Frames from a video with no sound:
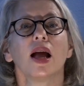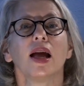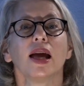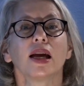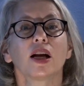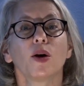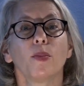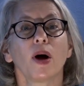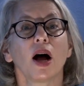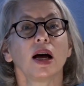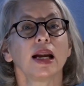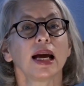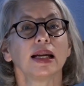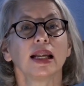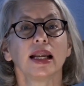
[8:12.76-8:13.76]

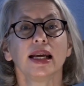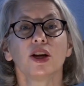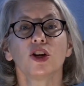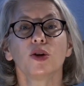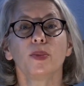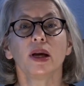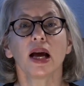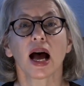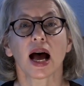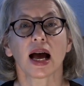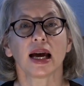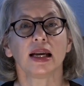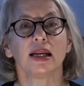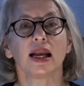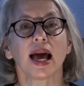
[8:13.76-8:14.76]
Ichabod had lingered
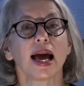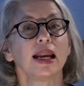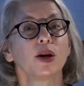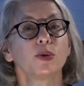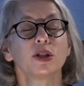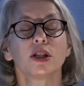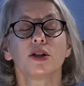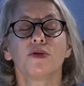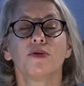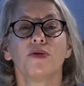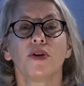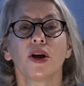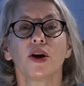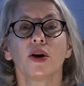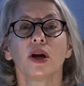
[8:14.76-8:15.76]
behind, and it was the
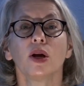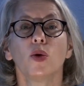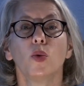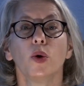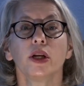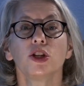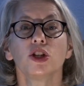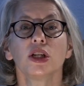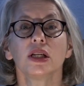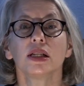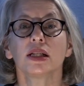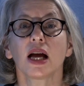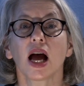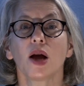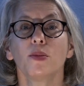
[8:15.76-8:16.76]
very witching
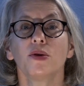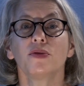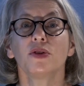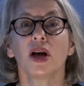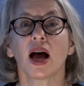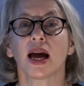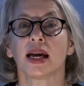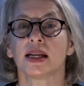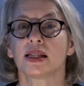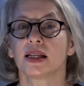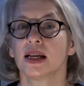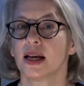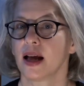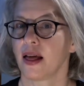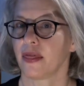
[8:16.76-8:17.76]
time of night
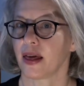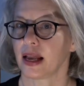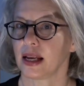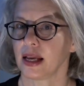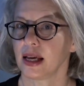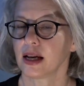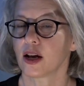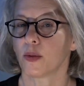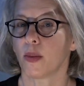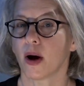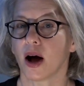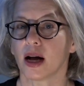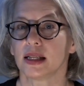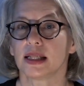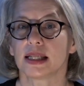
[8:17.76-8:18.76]
that
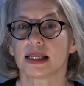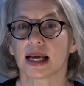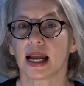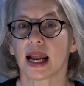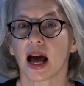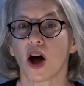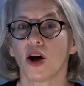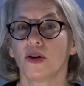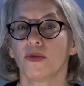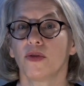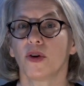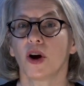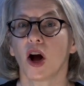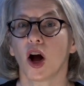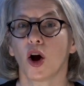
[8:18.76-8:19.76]
Ichabod set out
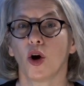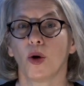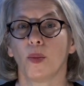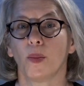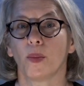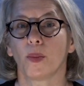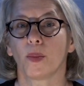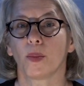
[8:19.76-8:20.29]
for home.